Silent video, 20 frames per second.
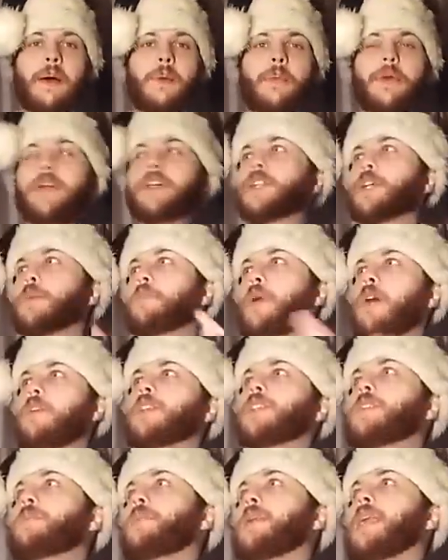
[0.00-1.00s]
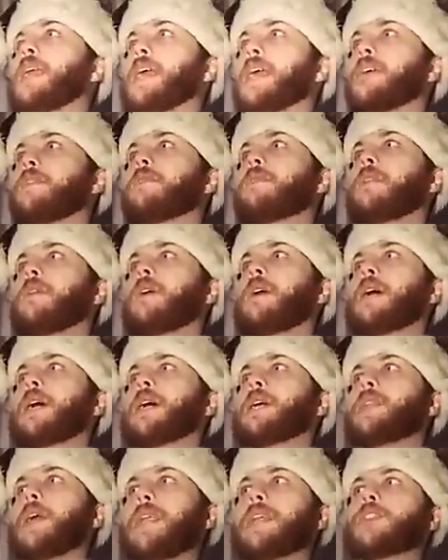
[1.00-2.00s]
But you're supposed to believe
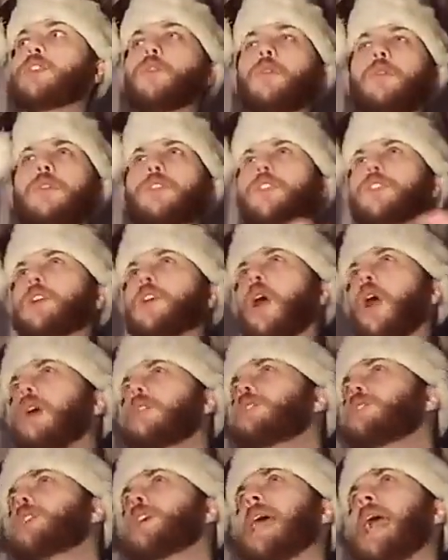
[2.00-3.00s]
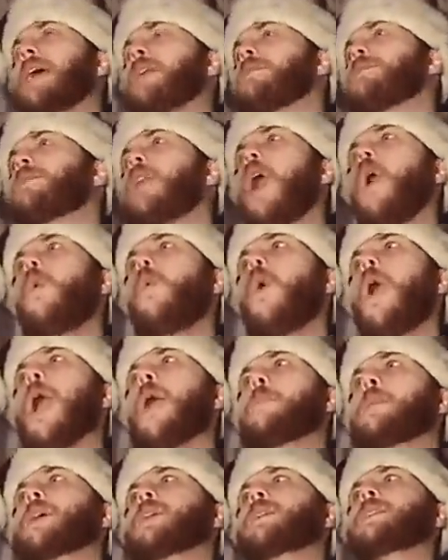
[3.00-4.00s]
that it's all just conjured out of
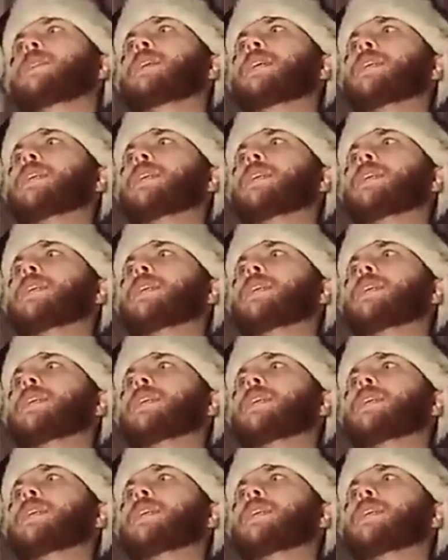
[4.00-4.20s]
nowhere because